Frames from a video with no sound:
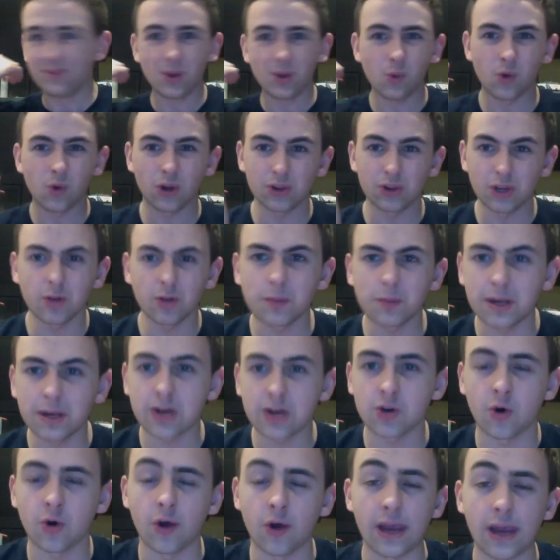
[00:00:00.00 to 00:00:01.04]
were a little bit
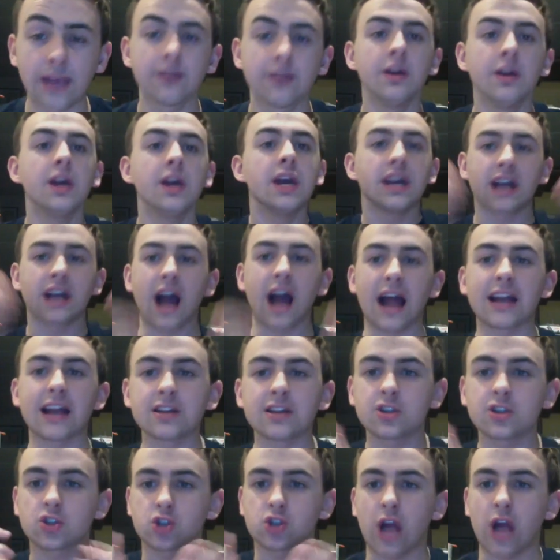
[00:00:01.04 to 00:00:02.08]
annoying, kind of
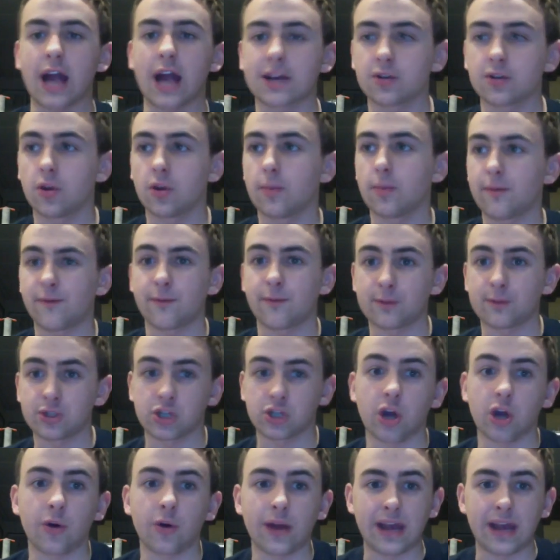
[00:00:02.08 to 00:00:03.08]
detract a little bit from the show,